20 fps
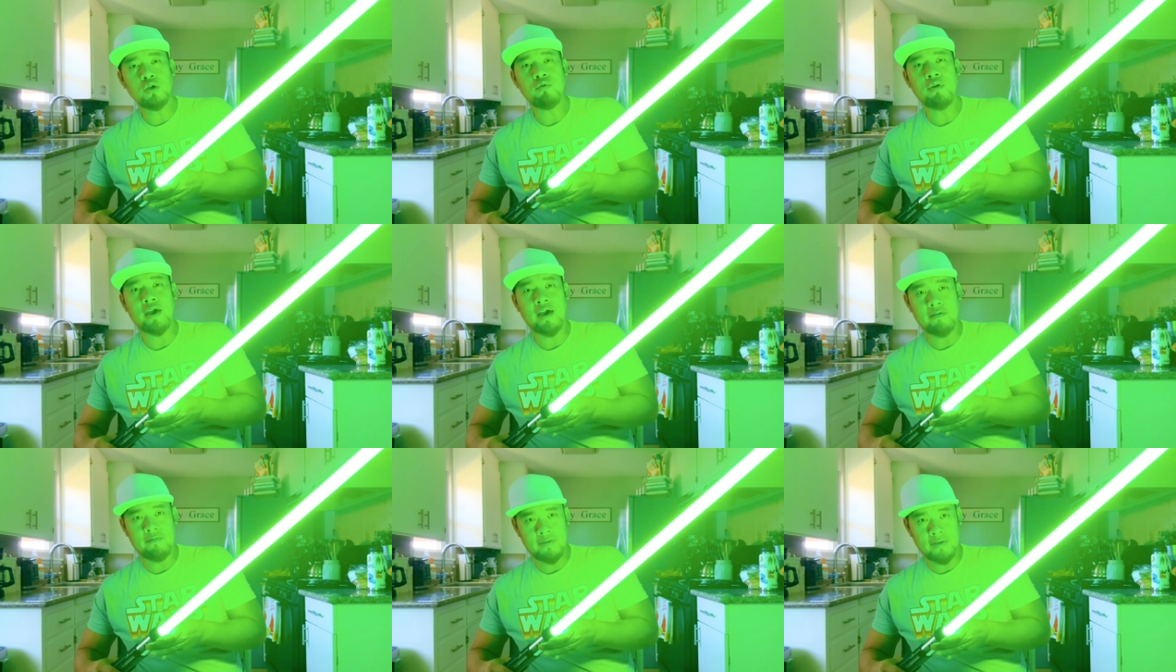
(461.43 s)

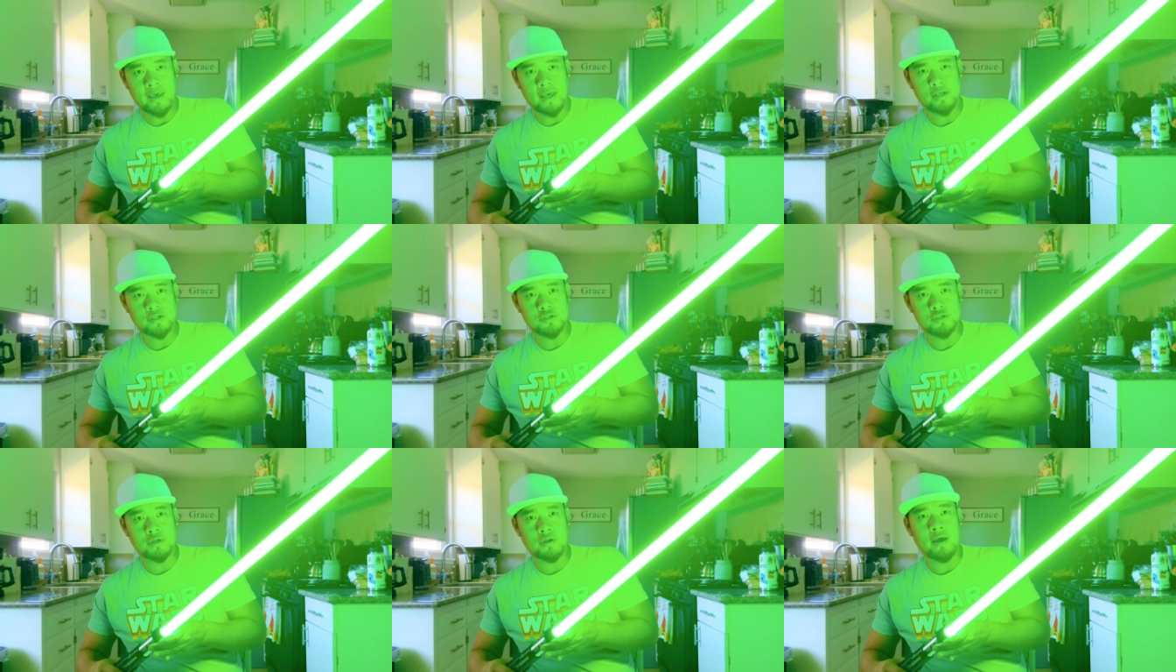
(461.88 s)

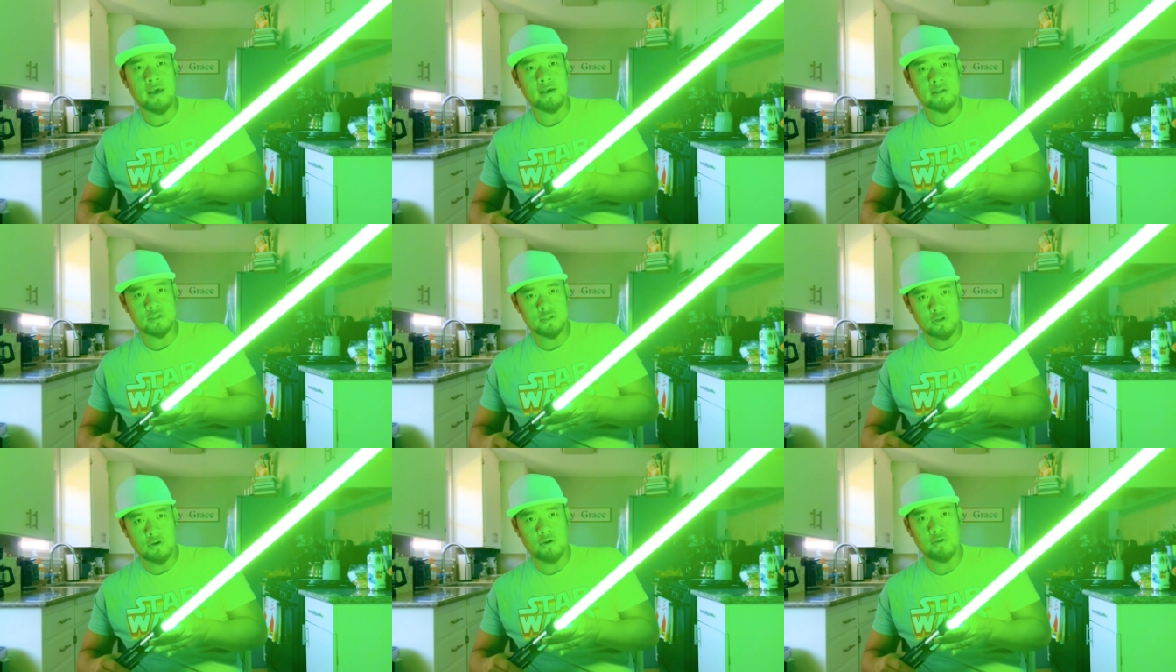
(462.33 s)
navigation
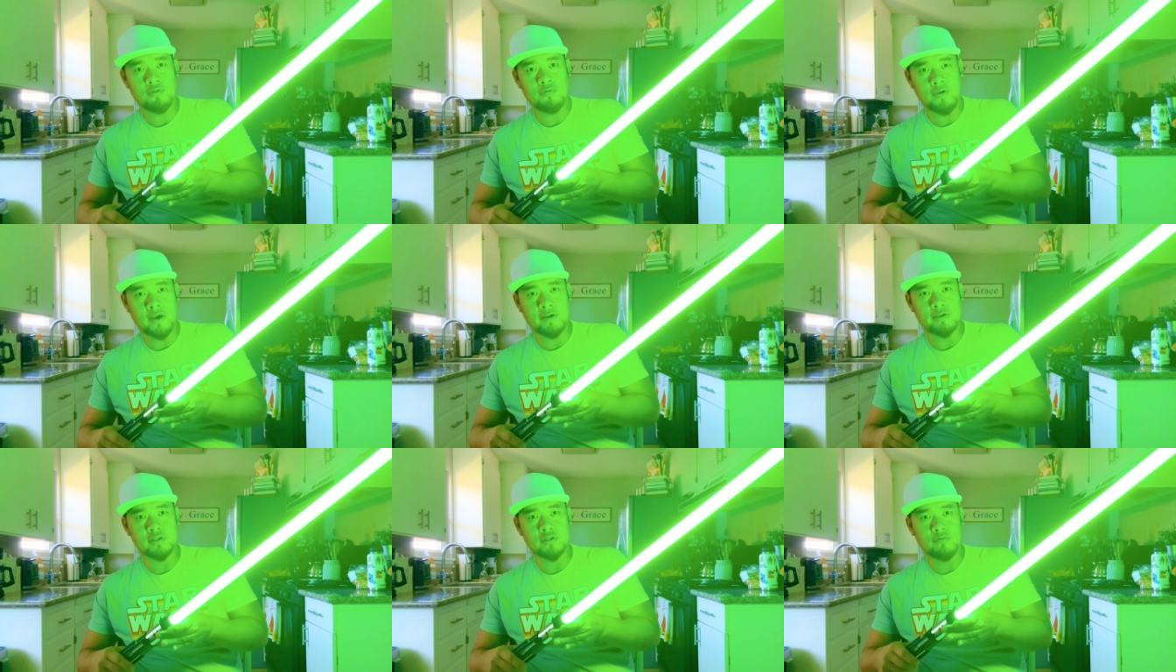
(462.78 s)
as Darth
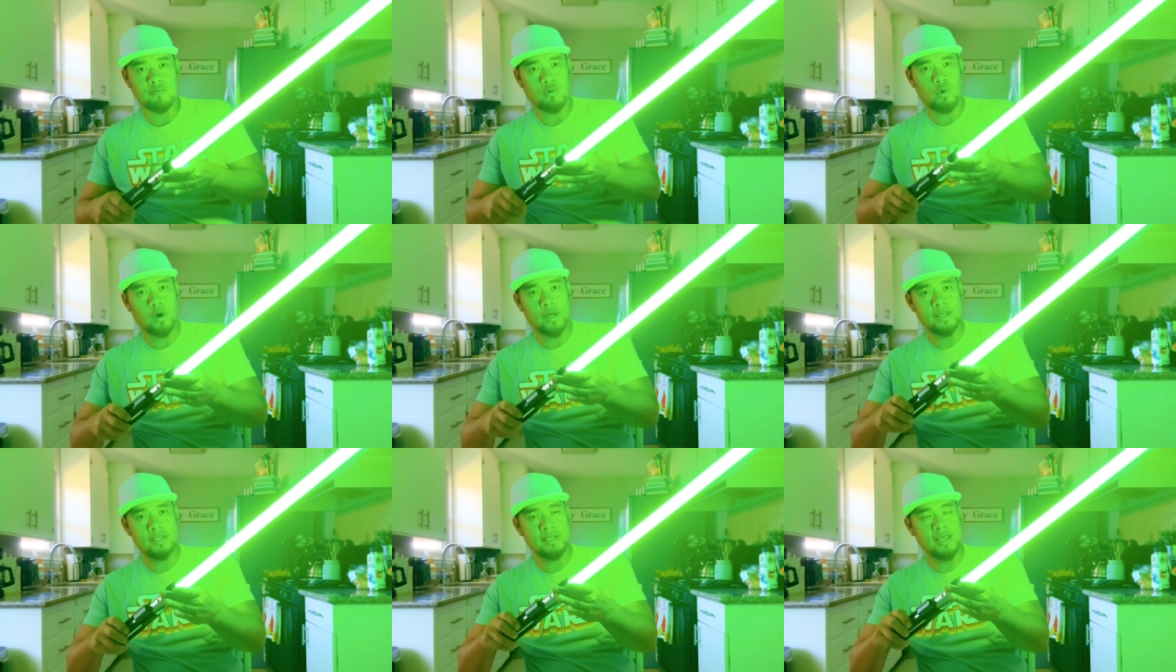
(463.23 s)
Vader's
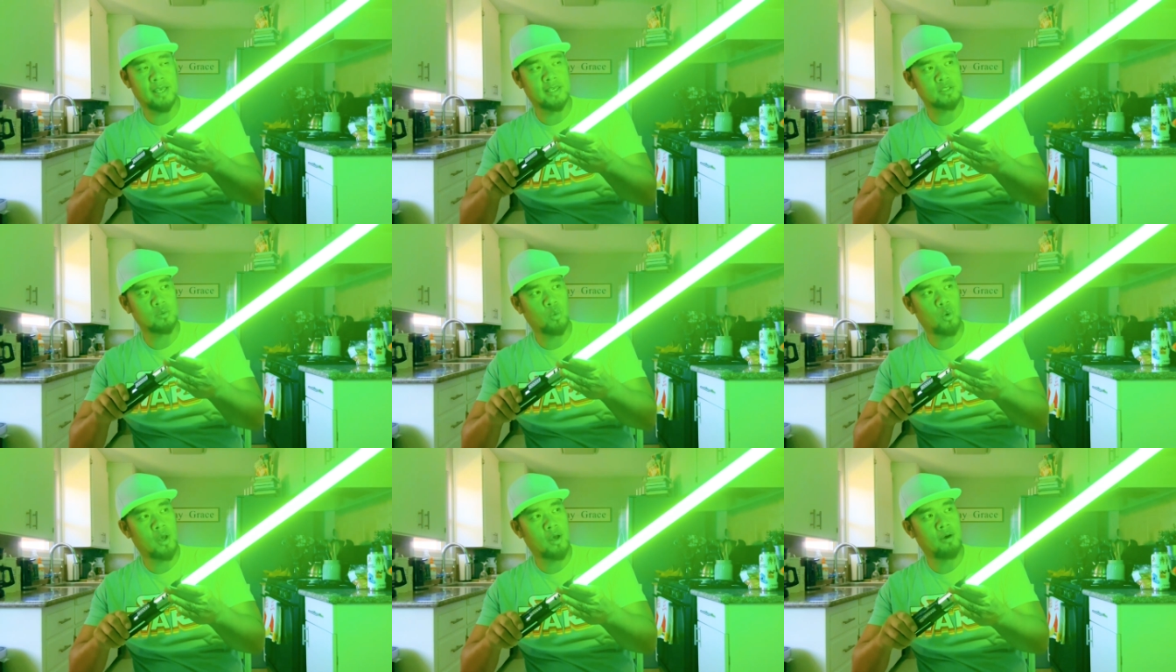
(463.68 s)
voice as
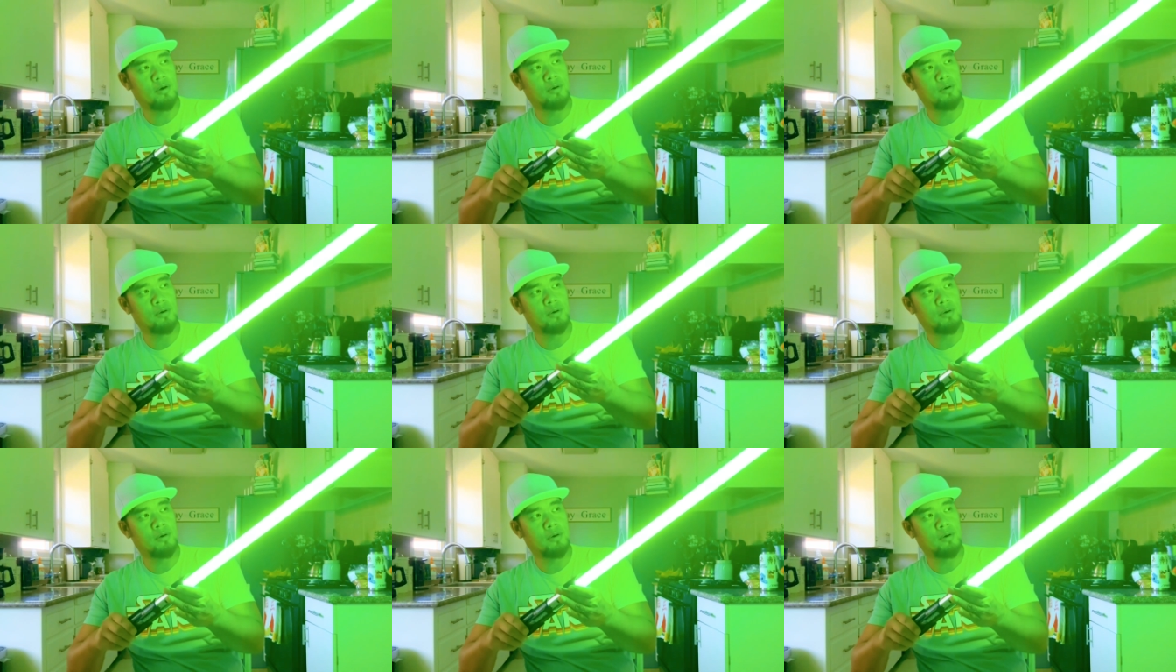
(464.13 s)
well.